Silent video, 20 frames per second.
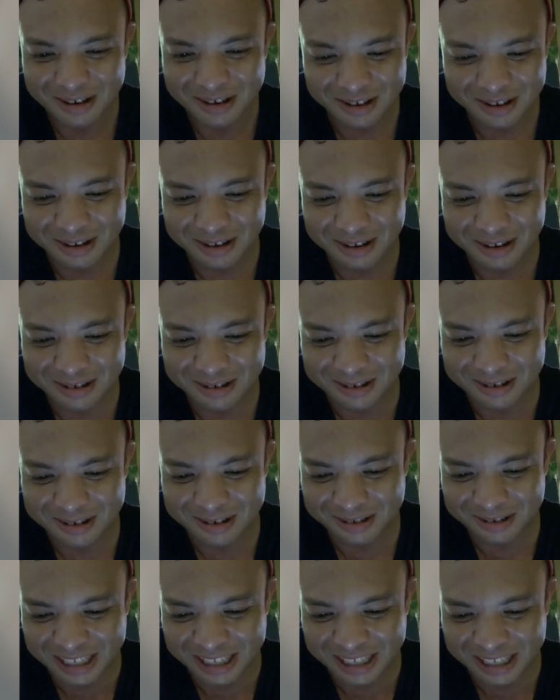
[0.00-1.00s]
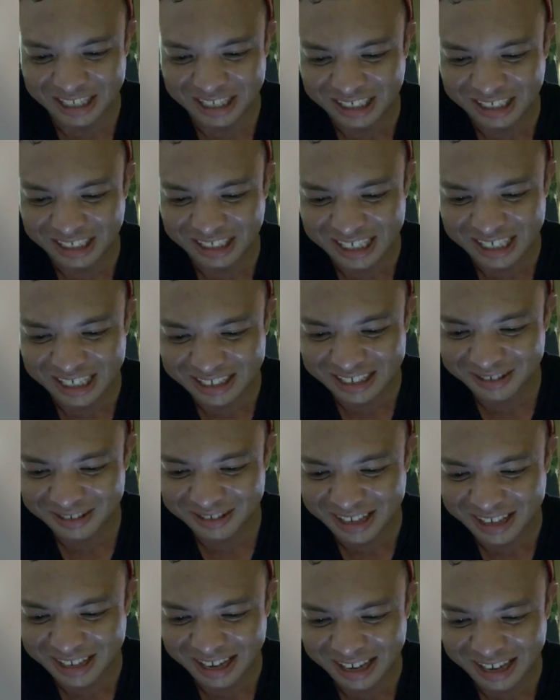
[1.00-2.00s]
Holy shit.
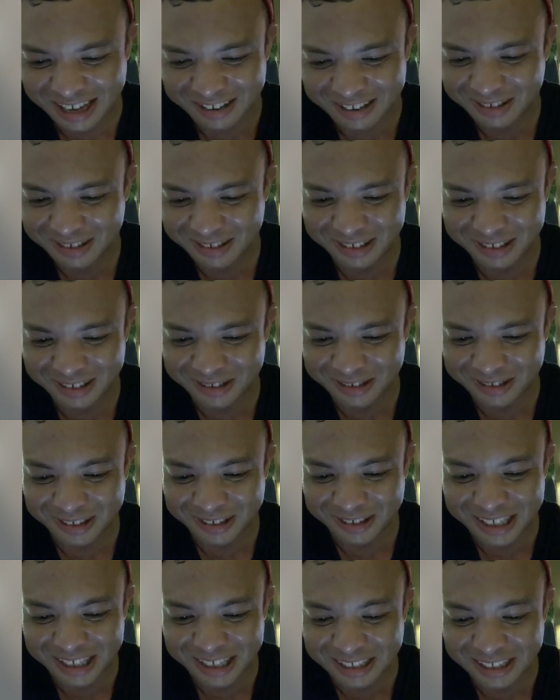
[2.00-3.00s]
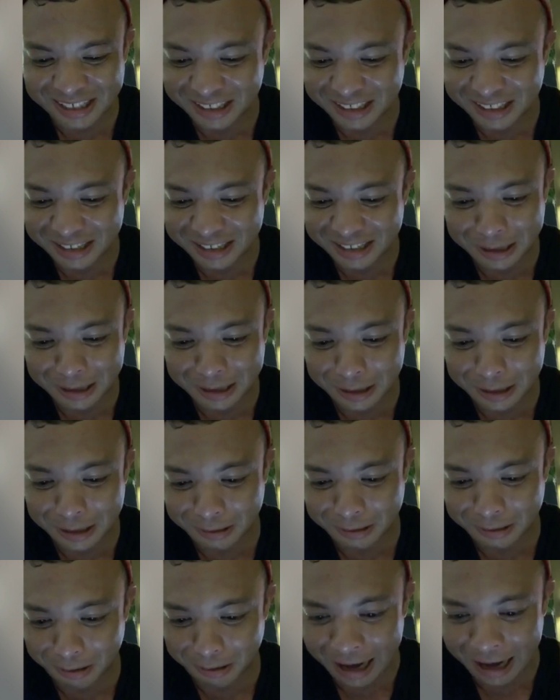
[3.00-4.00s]
Okay, Georgine is gonna kick
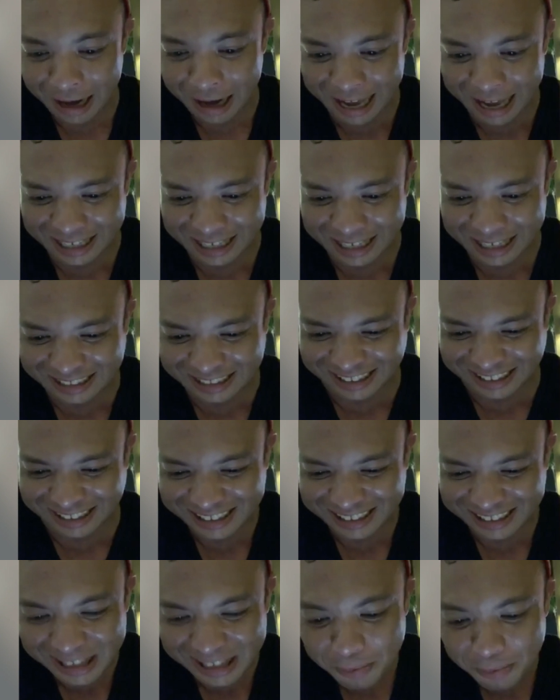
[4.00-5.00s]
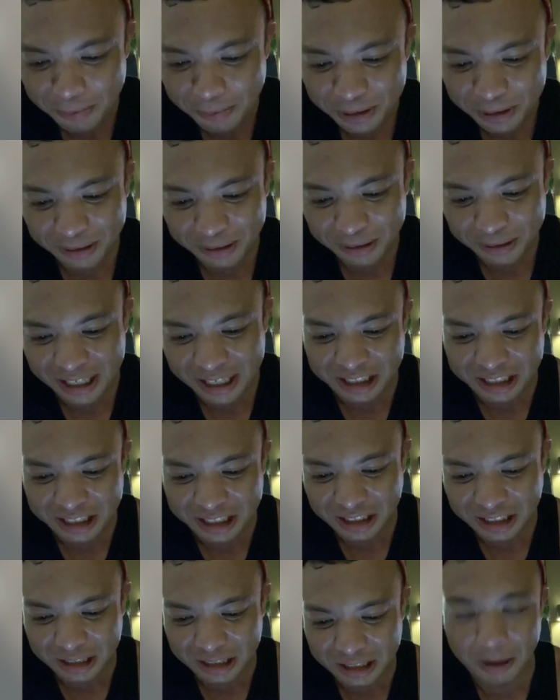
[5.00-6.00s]
your ass. The
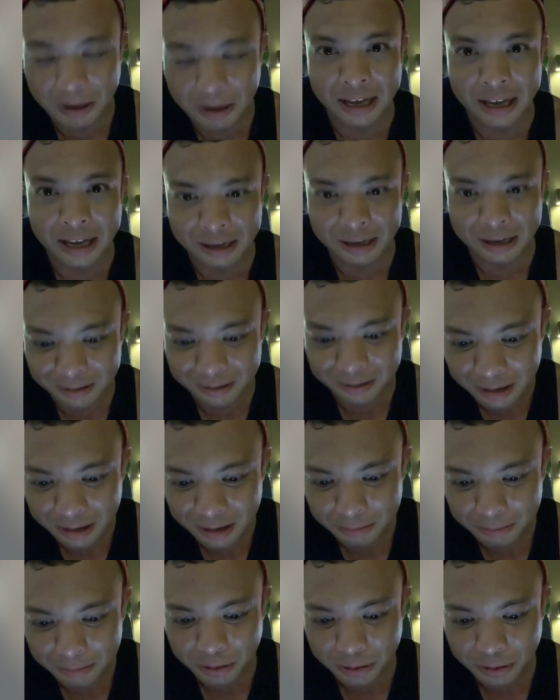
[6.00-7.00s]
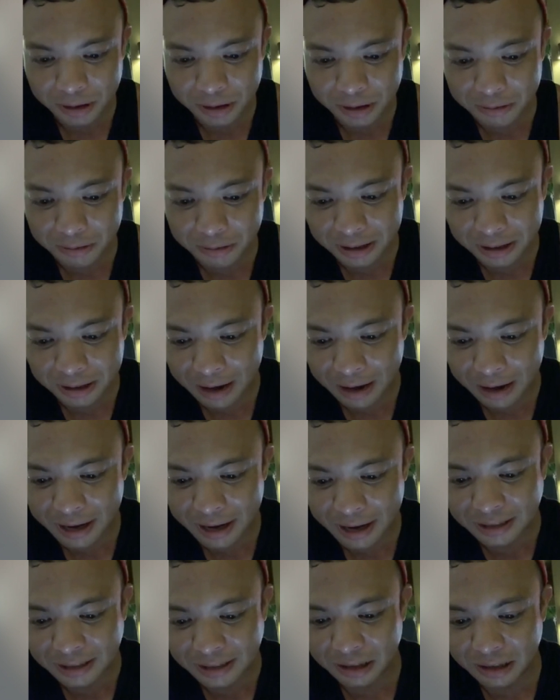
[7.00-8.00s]
relationship, again, between you and Larry
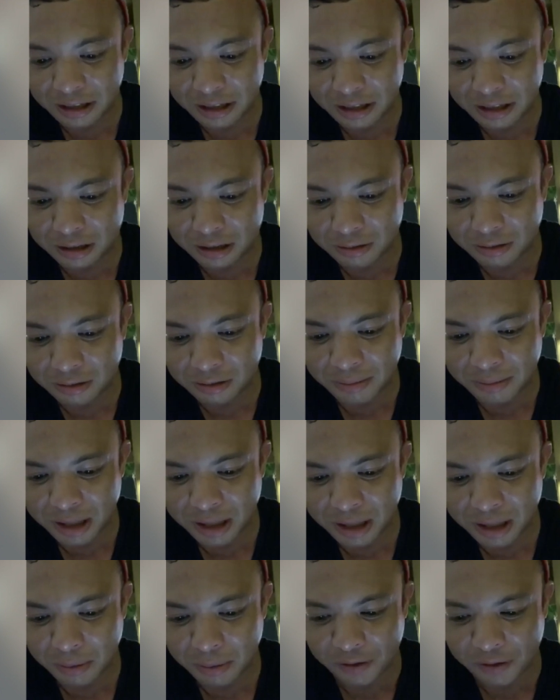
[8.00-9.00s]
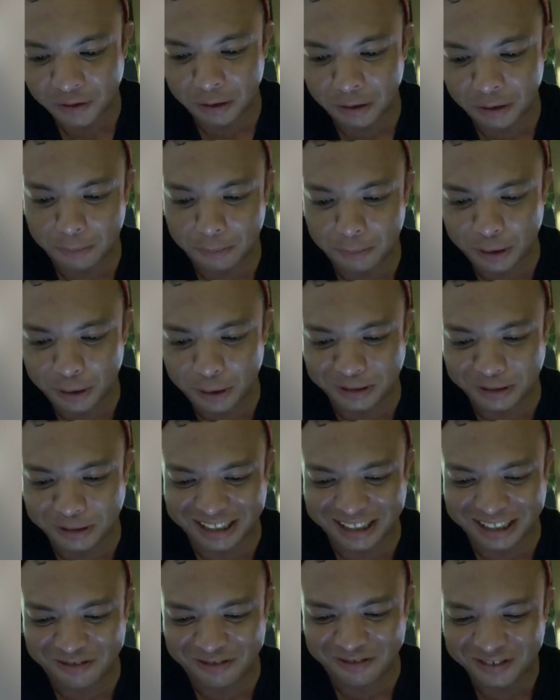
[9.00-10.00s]
has nothing to do with me. You were very
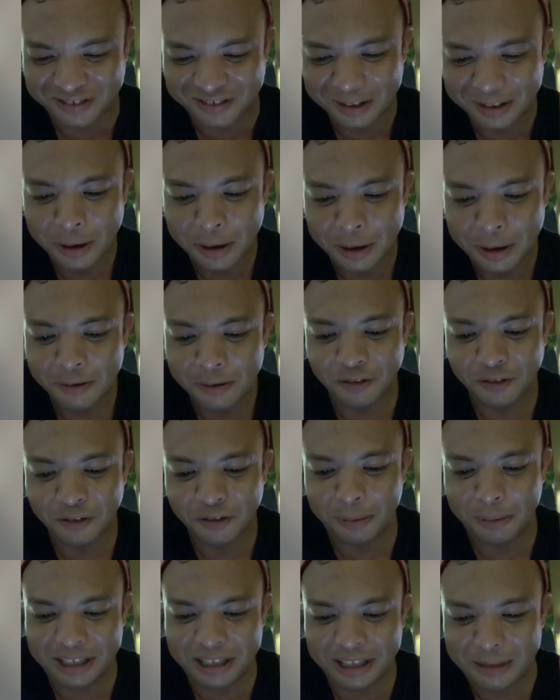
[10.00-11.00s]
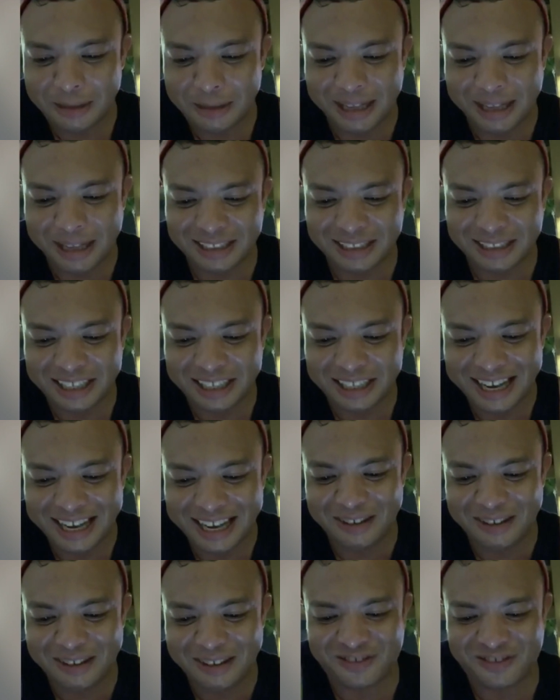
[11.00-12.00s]
abusive, verbally, mentally,
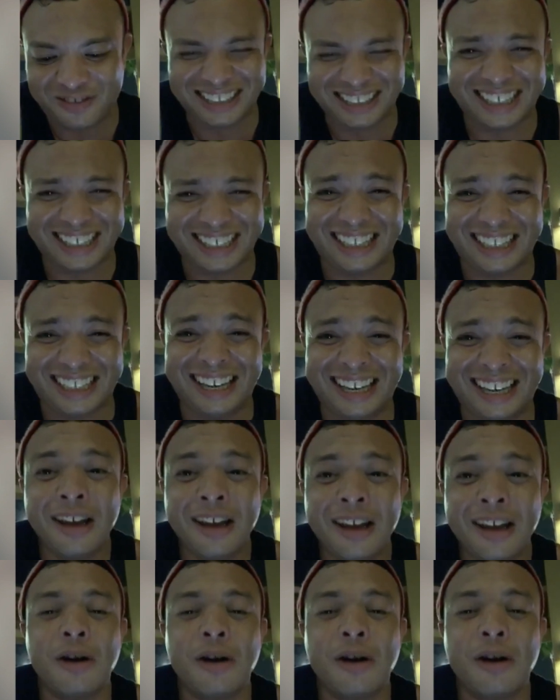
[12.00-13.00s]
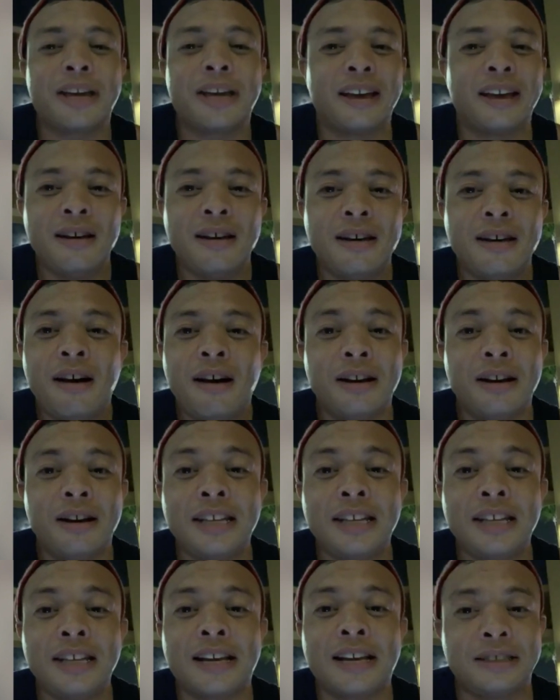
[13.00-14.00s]
and physically. Okay, honestly,
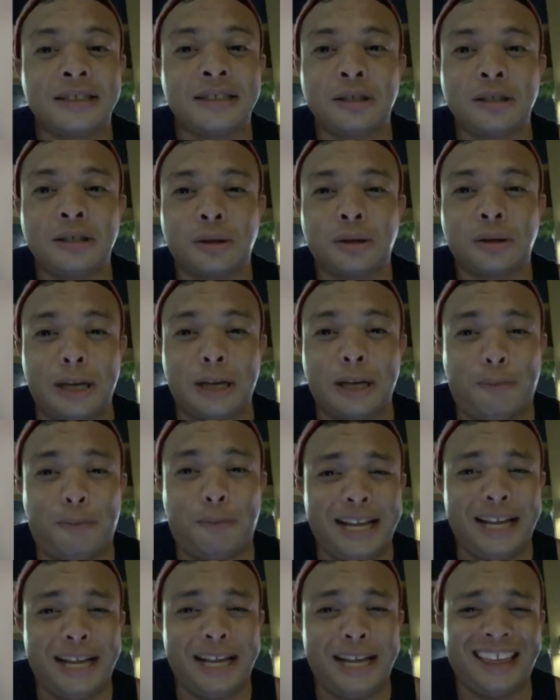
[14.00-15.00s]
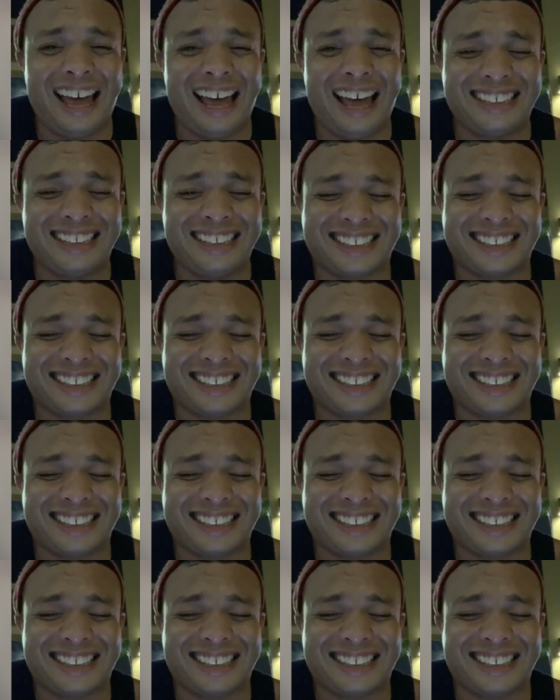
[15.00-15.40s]
I can see Georgine being that.